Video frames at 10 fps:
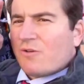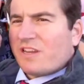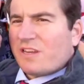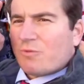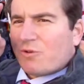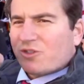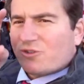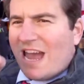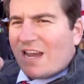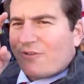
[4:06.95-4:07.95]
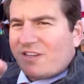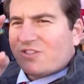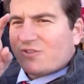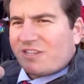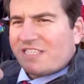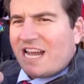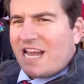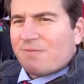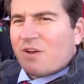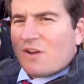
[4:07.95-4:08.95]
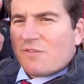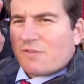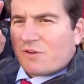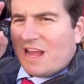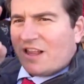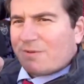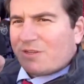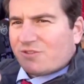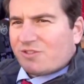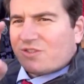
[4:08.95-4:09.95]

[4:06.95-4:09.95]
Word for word: We need more drag queen story time for elementary